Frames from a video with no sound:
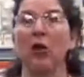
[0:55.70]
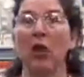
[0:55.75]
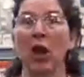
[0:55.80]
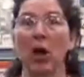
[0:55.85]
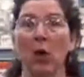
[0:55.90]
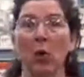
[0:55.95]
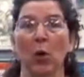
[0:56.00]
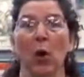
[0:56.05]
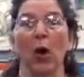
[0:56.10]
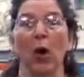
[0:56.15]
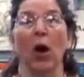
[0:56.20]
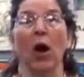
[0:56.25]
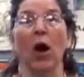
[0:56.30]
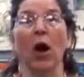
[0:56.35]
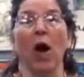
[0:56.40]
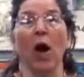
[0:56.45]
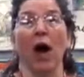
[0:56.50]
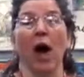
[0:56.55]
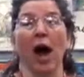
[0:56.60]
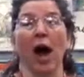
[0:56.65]
So
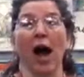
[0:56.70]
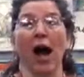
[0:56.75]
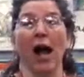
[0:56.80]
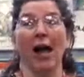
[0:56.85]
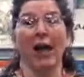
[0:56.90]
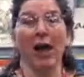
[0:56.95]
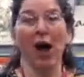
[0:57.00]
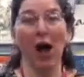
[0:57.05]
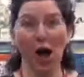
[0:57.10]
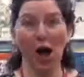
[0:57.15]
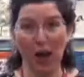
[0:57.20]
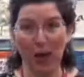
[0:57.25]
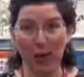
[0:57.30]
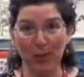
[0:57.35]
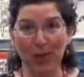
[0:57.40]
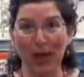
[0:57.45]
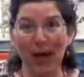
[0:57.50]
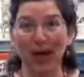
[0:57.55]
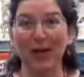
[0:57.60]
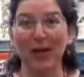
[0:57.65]
I
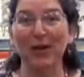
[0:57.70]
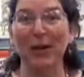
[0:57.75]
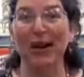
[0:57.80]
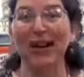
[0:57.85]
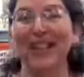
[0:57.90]
hope that you